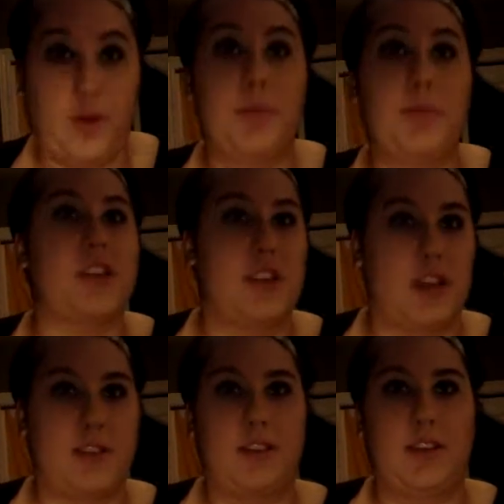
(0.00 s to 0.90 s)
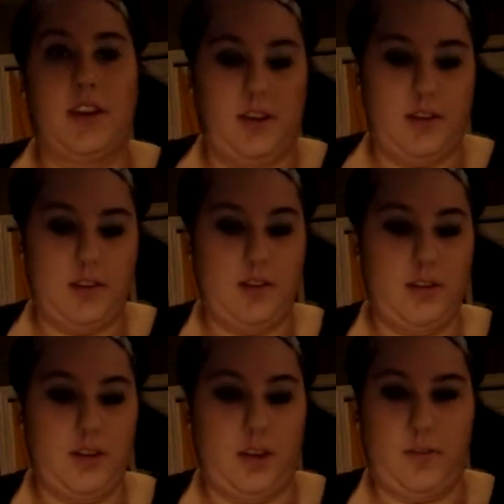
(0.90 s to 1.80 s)
Pretty much that's it,
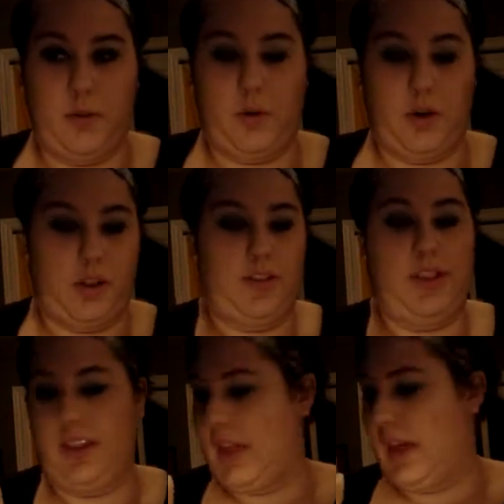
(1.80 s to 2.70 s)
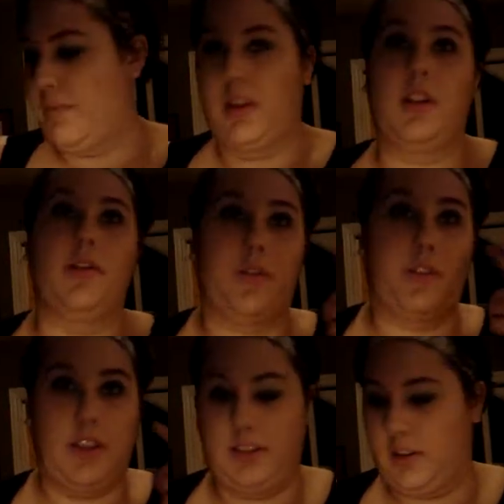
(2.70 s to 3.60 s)
if you want to leave it like that, but
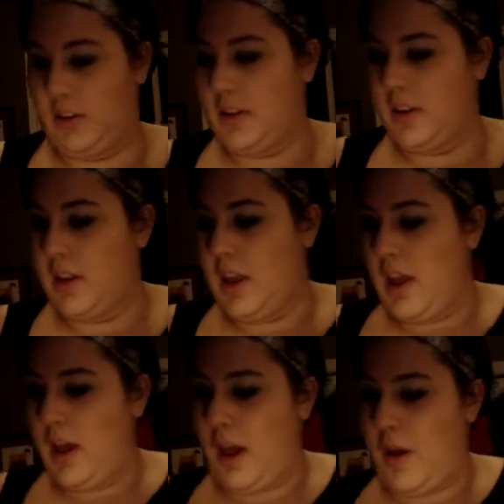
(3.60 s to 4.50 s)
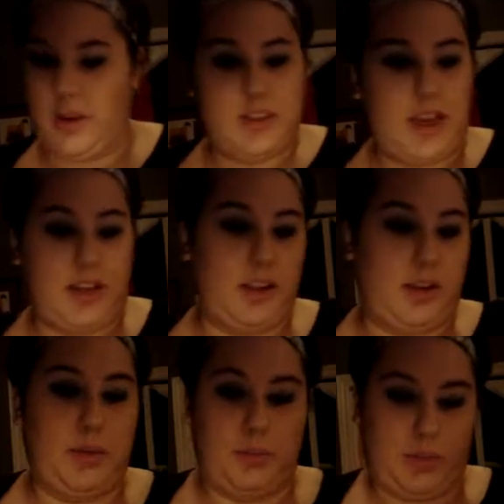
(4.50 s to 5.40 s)
for this look, I wanted to add a
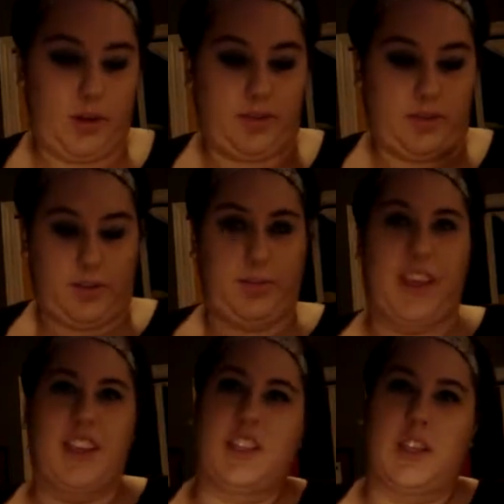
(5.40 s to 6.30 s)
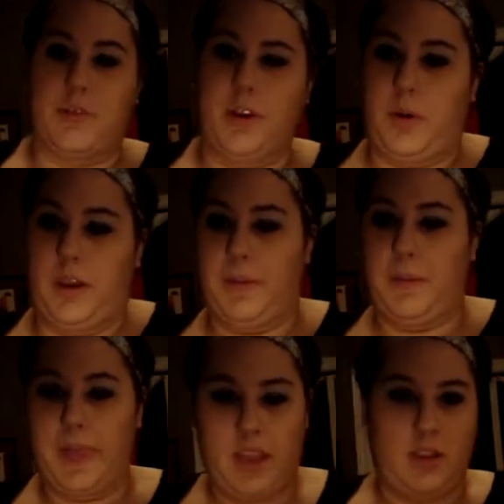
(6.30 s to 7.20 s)
little bit of like shimmery white,
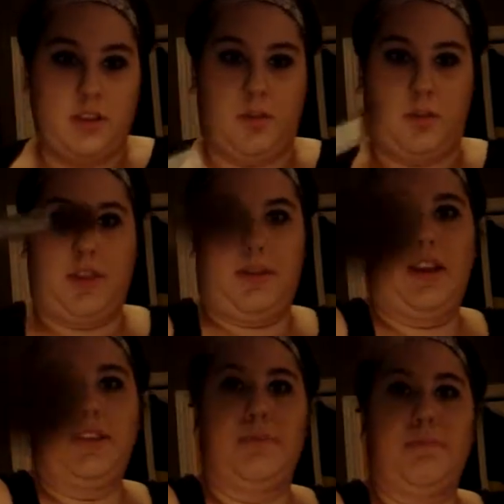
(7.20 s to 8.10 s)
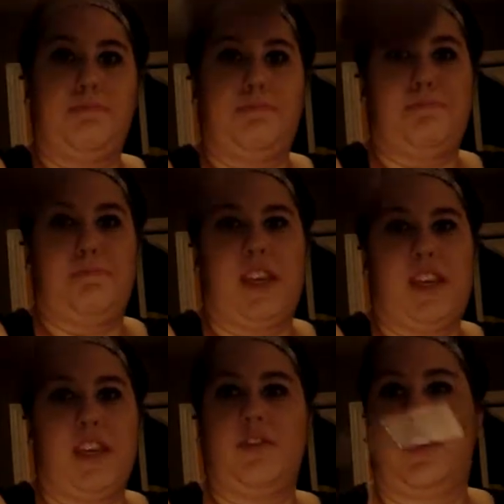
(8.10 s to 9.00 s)
so with a nice
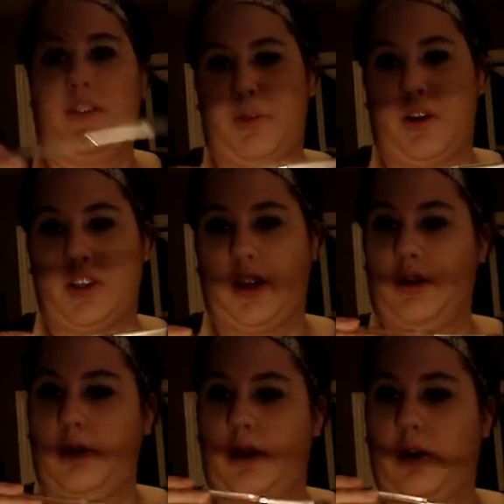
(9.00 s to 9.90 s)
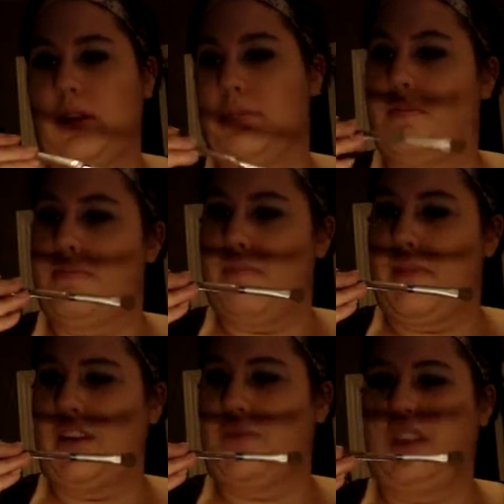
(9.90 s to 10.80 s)
big fluffy brush, I don't
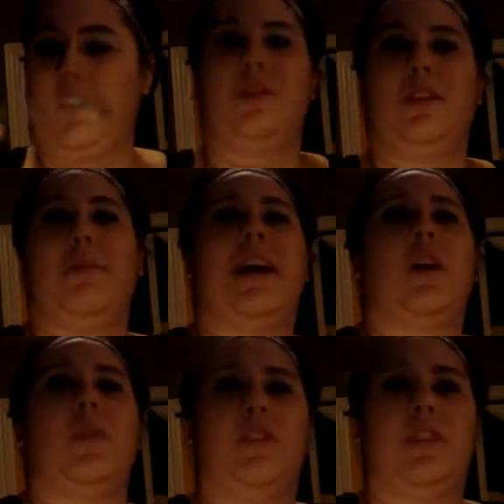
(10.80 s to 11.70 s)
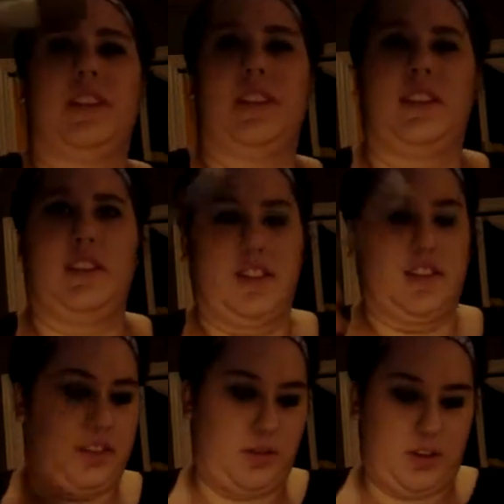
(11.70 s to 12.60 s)
really know what the MAC equivalent to this is
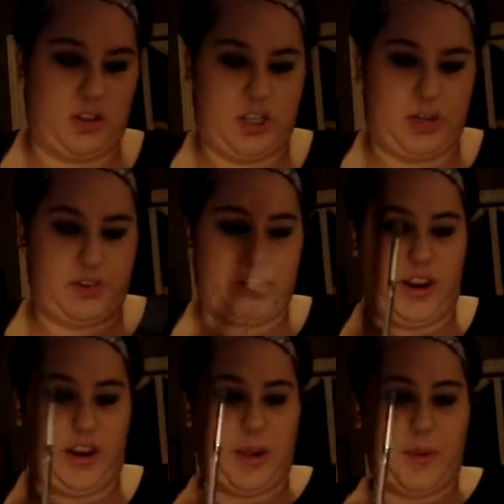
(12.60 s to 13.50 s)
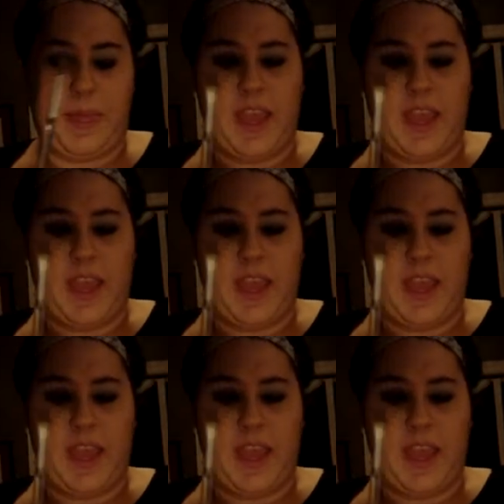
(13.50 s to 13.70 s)
because this is just cheap and generic.